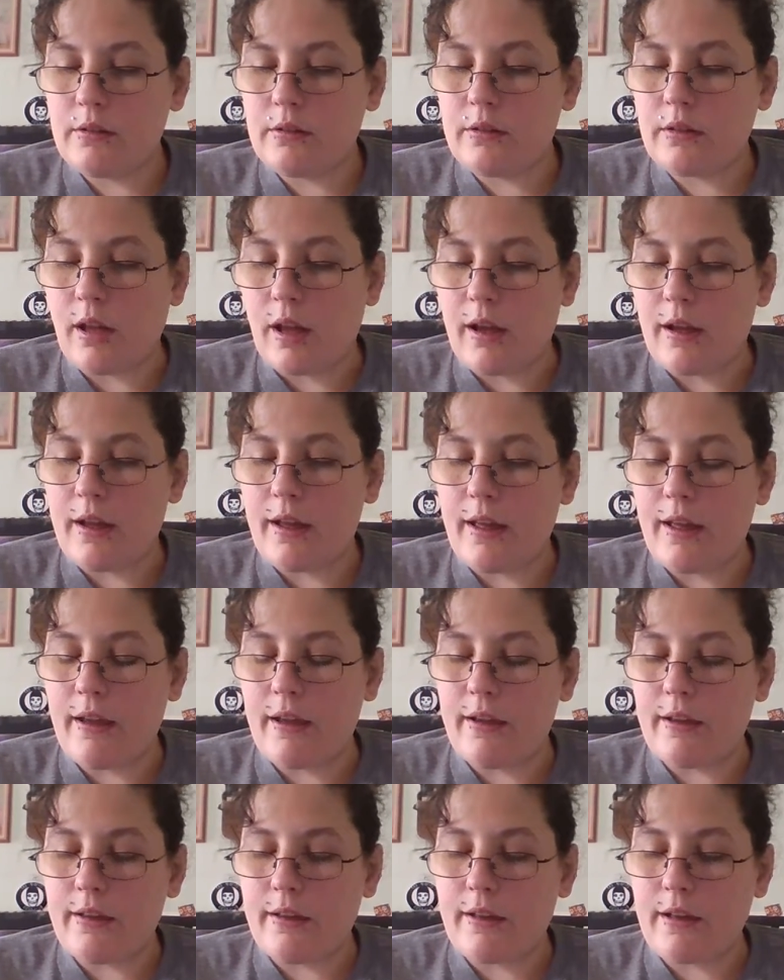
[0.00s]

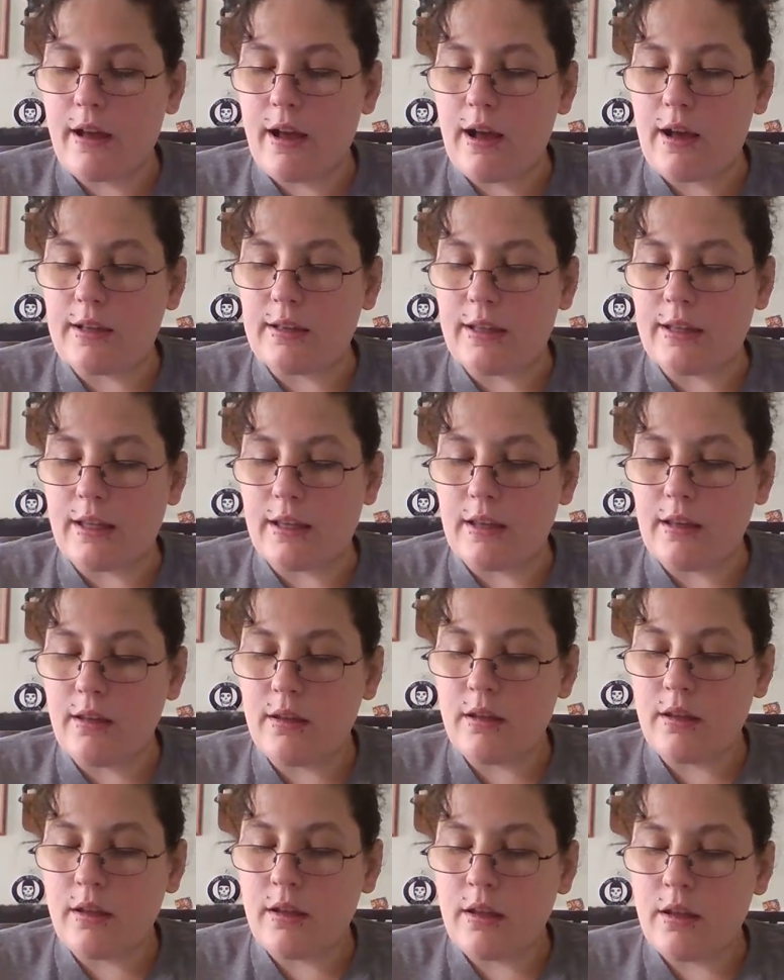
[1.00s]
Taikani
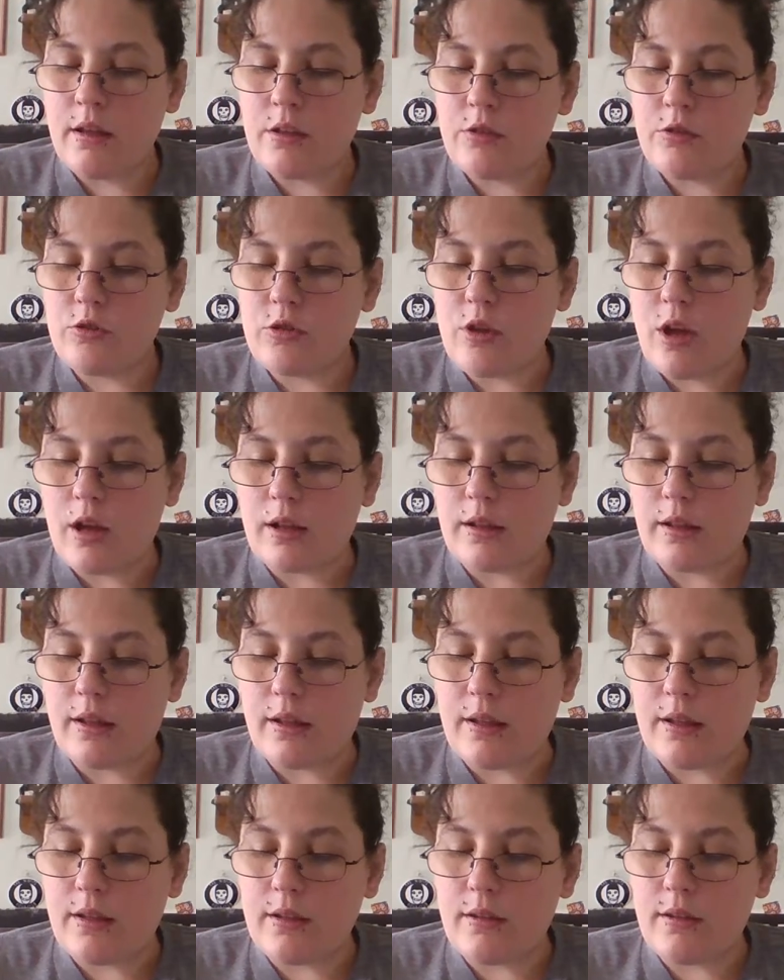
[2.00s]
chocolate.
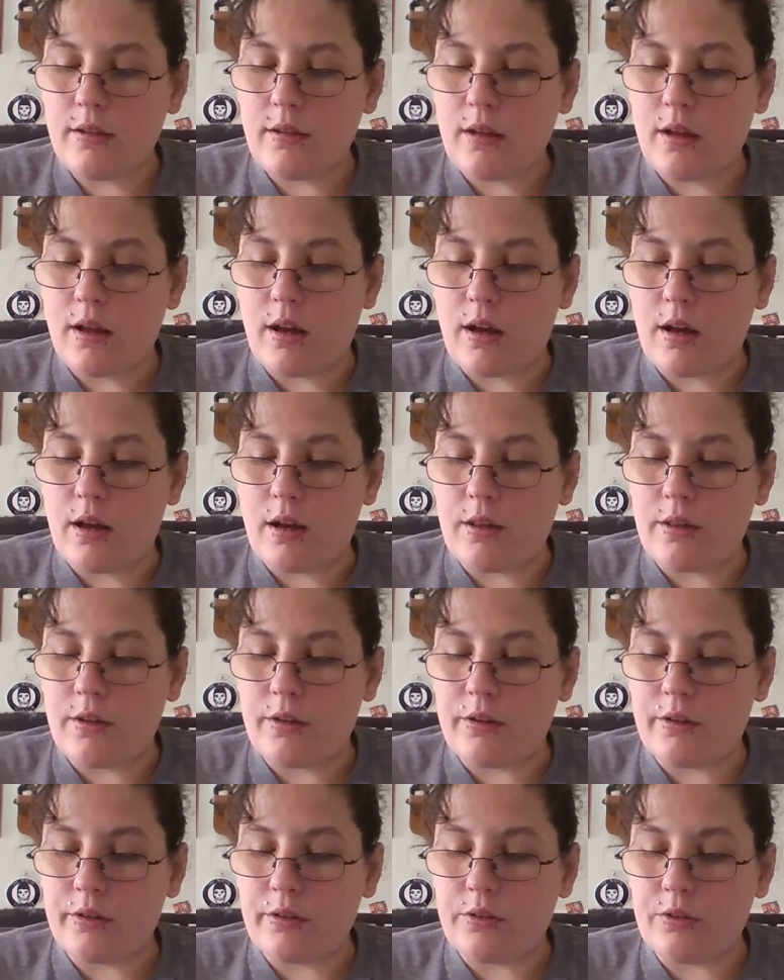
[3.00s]

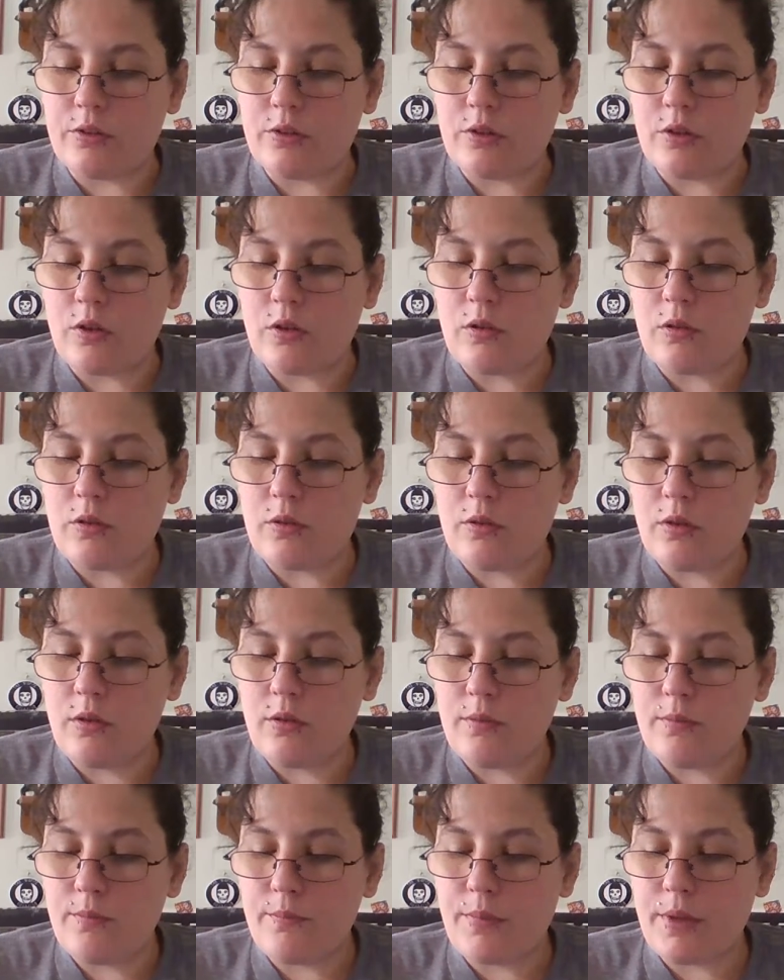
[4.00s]
There is no
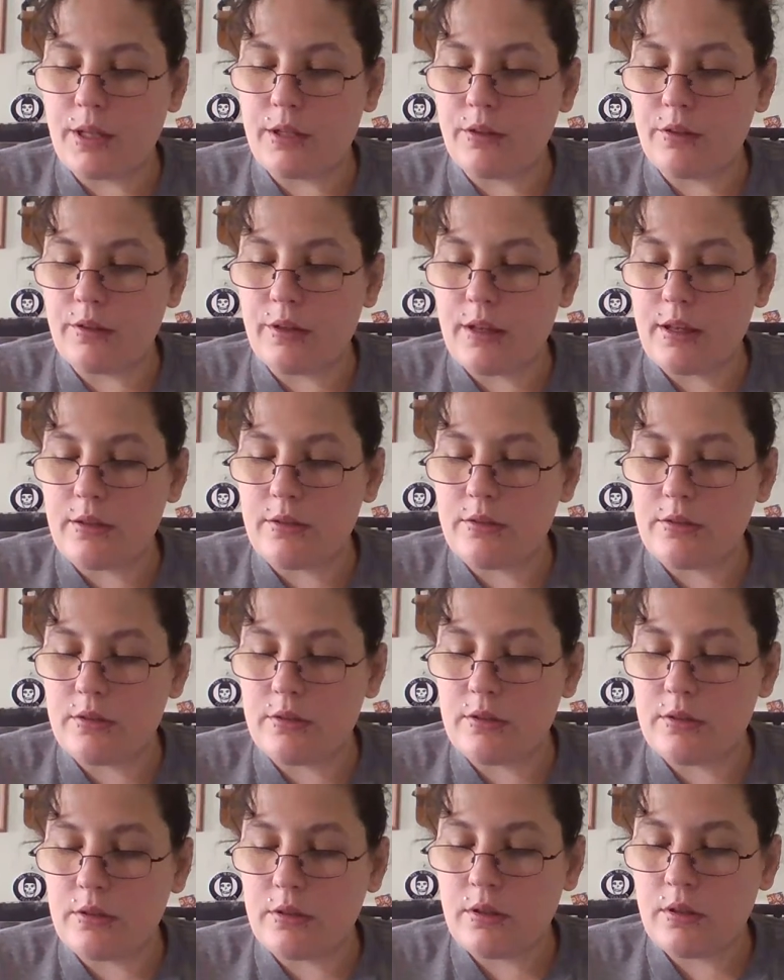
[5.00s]

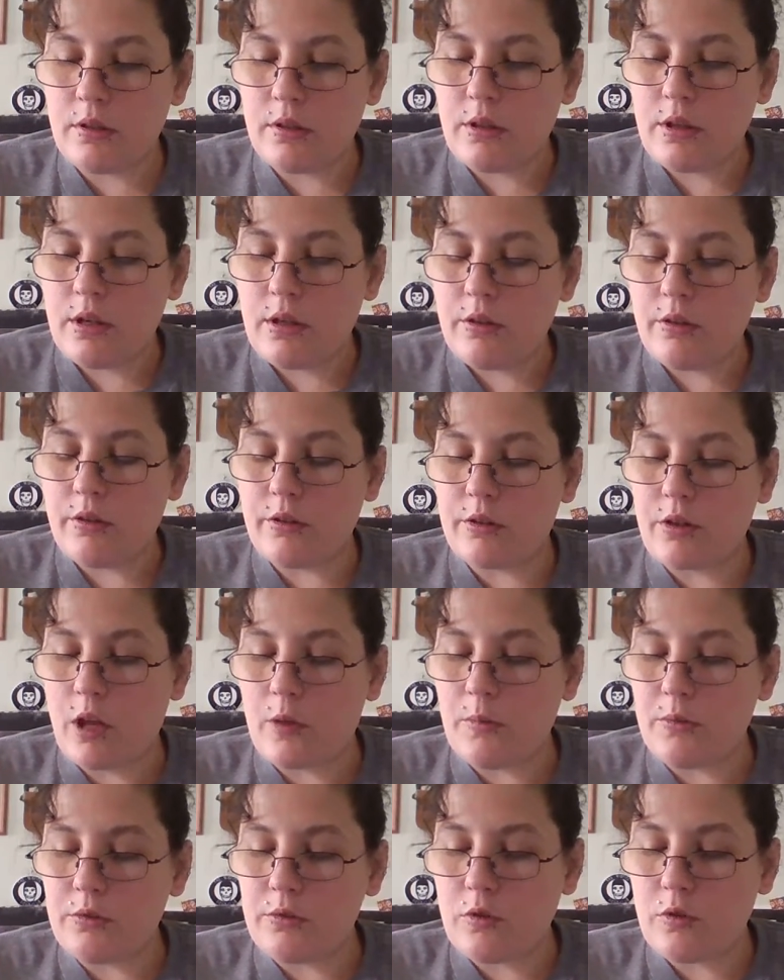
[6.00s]
bitterness. There's
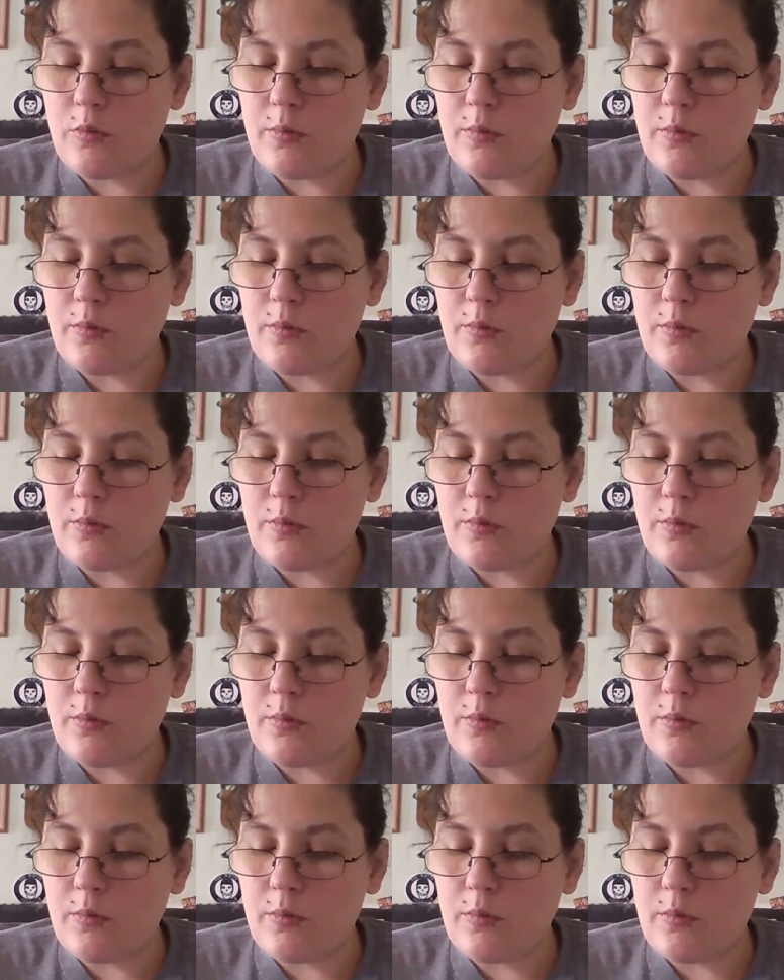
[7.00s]
almost no